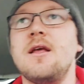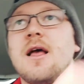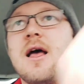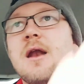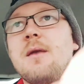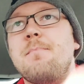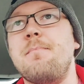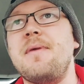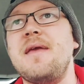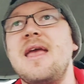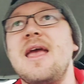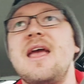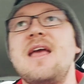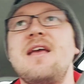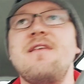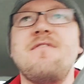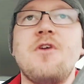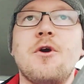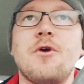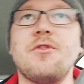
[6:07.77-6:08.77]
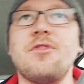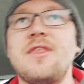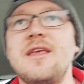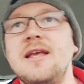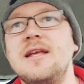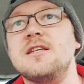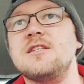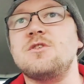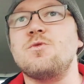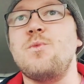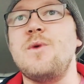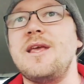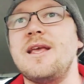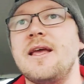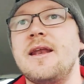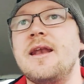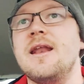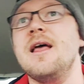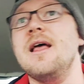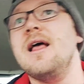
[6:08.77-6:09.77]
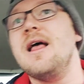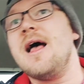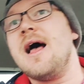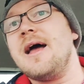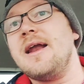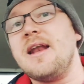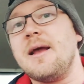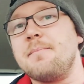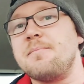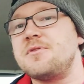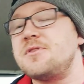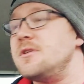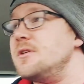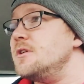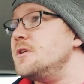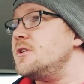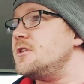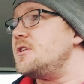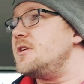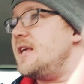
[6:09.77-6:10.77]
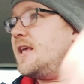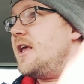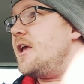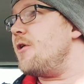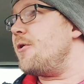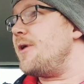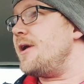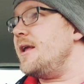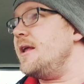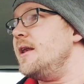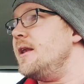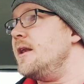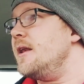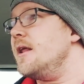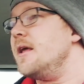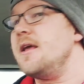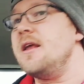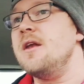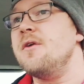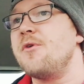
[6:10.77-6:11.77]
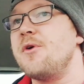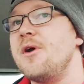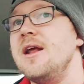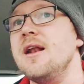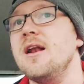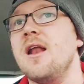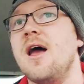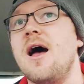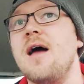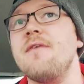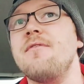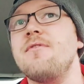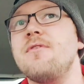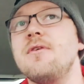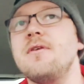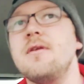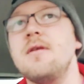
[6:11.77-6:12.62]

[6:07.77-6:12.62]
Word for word: and behavior things we can adapt here in in real life